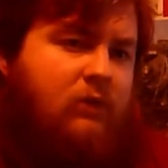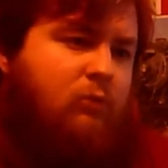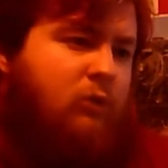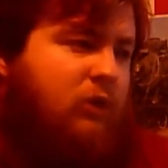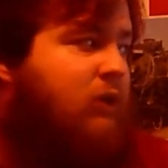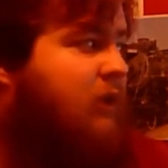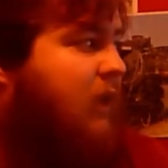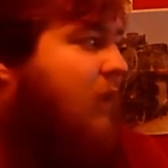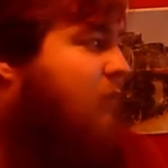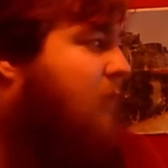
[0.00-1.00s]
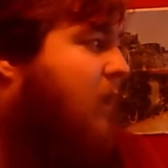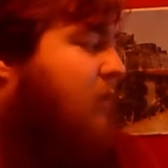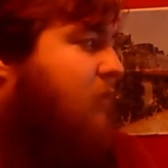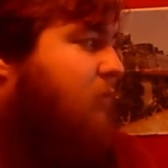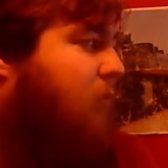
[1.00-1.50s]
what you can hear is my
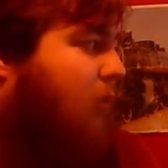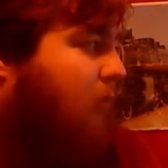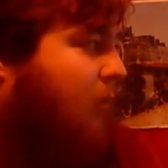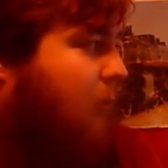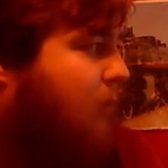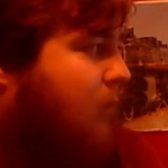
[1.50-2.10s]
editing program,